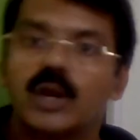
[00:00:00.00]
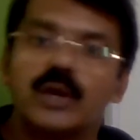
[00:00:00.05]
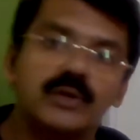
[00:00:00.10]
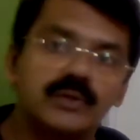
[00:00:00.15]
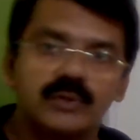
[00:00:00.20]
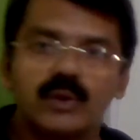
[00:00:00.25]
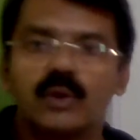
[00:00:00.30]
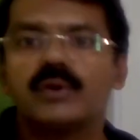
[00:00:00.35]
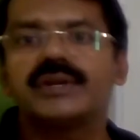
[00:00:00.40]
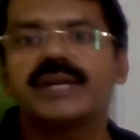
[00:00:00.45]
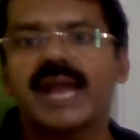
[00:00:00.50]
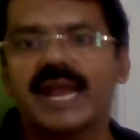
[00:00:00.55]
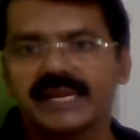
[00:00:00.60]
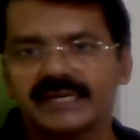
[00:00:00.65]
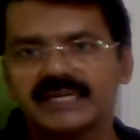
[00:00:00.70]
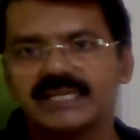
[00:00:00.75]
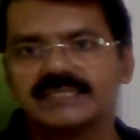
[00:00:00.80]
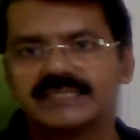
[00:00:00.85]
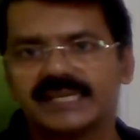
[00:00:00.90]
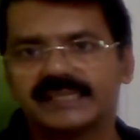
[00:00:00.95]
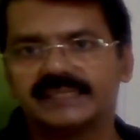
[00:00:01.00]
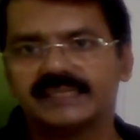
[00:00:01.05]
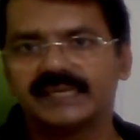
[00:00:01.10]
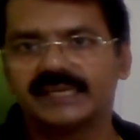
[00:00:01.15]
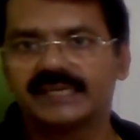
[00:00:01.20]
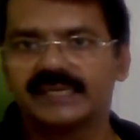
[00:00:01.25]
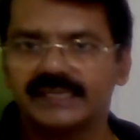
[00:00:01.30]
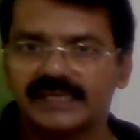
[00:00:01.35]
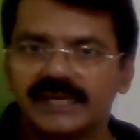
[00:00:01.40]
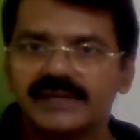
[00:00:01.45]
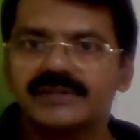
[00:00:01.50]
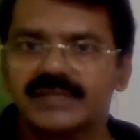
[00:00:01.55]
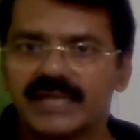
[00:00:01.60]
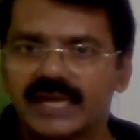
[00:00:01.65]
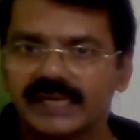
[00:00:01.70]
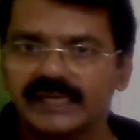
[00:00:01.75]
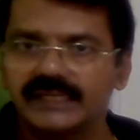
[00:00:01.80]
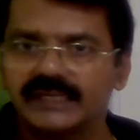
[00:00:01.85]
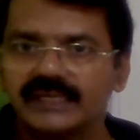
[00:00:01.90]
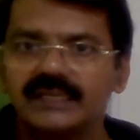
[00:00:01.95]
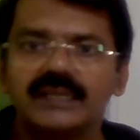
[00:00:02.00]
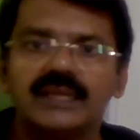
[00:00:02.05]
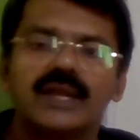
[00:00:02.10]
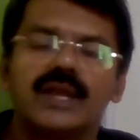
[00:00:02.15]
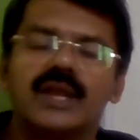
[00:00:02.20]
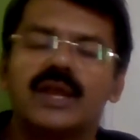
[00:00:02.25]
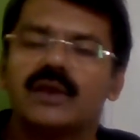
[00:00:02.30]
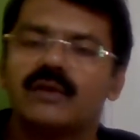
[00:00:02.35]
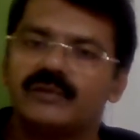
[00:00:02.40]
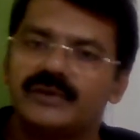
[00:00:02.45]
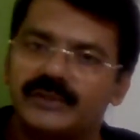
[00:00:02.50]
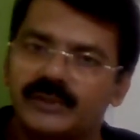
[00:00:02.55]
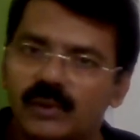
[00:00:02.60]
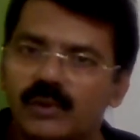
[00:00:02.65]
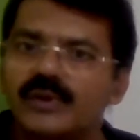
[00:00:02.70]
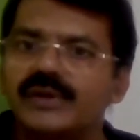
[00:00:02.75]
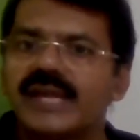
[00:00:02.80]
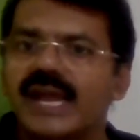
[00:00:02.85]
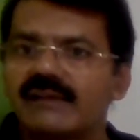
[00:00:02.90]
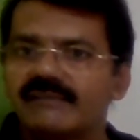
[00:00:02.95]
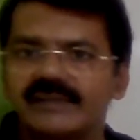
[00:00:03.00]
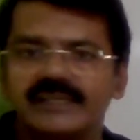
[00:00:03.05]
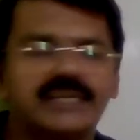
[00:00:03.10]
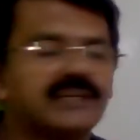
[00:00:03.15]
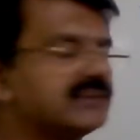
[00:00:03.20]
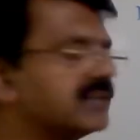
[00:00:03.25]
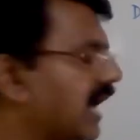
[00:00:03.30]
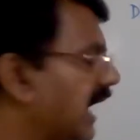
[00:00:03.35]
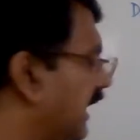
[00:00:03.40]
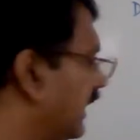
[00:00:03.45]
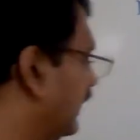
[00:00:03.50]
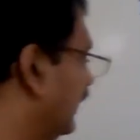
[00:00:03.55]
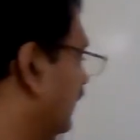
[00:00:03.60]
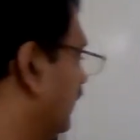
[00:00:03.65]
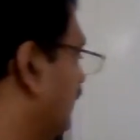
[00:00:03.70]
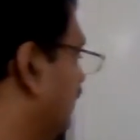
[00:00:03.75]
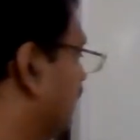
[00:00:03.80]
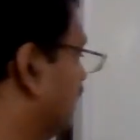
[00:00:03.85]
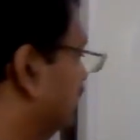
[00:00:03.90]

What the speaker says: No diagonals are there. In a triangle, we don't have any diagonals.